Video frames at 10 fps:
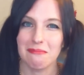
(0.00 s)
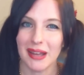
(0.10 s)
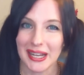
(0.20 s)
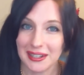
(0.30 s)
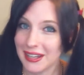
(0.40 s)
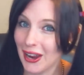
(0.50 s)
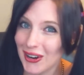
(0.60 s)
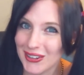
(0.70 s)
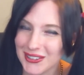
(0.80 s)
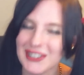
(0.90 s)
main
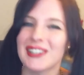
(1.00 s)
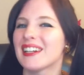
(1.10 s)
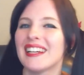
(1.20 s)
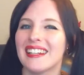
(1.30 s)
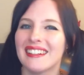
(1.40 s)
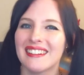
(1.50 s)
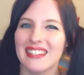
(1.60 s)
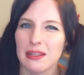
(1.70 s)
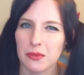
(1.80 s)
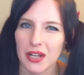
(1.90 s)
character in
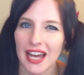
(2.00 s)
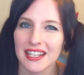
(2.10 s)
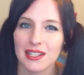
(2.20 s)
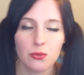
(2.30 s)
Sailor Moon S,